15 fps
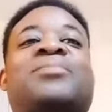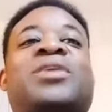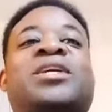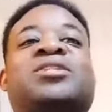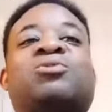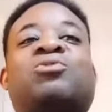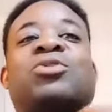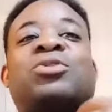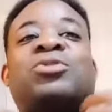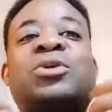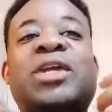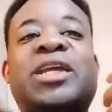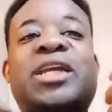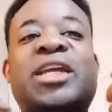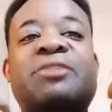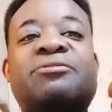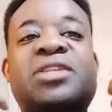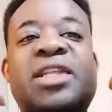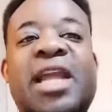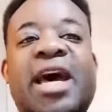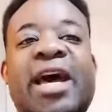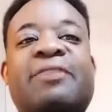He's the one who
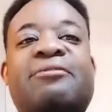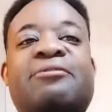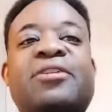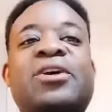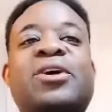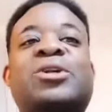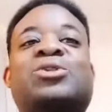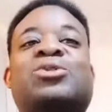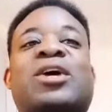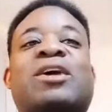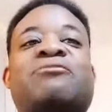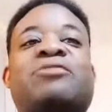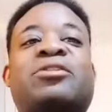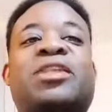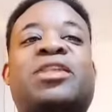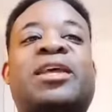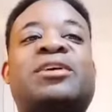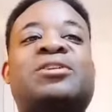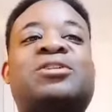gives life to everything.